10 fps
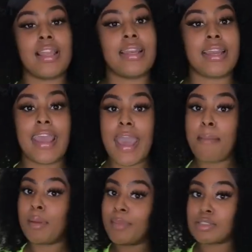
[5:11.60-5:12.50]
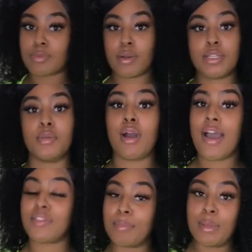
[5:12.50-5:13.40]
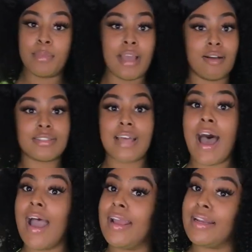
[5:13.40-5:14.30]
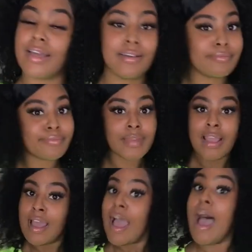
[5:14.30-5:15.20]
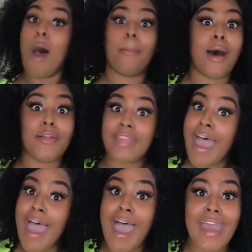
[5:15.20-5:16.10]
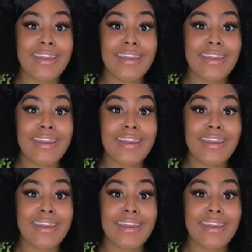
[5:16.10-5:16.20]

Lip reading: letting it happen. Miss Rona, you're gonna have to meet me outside. How about that?